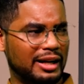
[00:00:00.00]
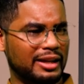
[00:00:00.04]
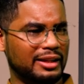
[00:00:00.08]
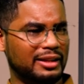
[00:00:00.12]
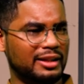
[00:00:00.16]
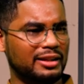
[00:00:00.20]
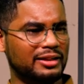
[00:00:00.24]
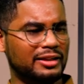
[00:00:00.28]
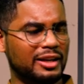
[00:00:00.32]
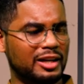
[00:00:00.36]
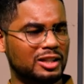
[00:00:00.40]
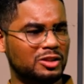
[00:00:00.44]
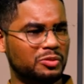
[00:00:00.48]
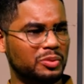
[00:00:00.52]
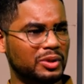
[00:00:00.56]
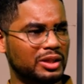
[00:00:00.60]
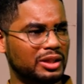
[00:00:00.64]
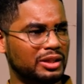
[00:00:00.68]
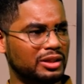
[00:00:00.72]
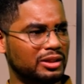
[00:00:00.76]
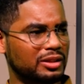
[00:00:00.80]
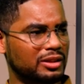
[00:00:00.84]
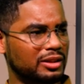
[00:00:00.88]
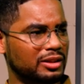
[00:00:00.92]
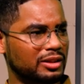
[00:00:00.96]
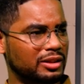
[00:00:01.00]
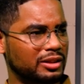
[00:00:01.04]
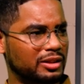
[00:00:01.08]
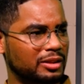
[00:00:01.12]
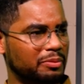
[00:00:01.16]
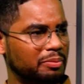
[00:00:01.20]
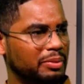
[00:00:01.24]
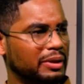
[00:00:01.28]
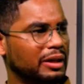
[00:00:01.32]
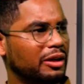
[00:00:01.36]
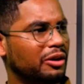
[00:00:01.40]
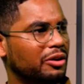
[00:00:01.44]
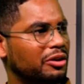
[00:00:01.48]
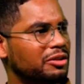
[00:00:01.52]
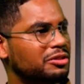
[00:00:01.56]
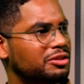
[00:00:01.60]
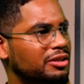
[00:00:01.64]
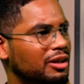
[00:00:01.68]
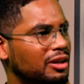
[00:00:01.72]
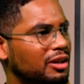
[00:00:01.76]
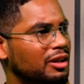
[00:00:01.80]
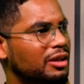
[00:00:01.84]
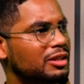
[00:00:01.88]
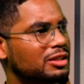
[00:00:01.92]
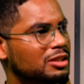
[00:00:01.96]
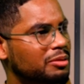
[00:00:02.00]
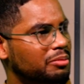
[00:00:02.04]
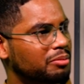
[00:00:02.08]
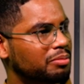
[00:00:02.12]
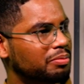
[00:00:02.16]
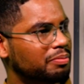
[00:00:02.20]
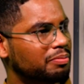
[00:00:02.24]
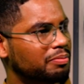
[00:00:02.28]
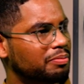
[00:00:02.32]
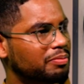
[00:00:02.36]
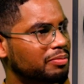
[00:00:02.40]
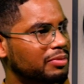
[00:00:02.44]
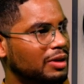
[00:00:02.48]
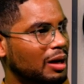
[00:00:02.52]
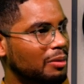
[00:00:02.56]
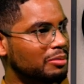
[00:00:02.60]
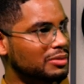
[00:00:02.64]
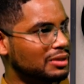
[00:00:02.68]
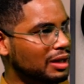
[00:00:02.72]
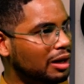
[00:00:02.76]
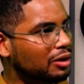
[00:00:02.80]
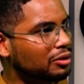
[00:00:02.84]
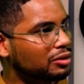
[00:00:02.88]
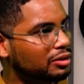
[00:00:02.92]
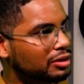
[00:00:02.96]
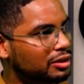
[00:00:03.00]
And I think that's where the PR and journalism comes out.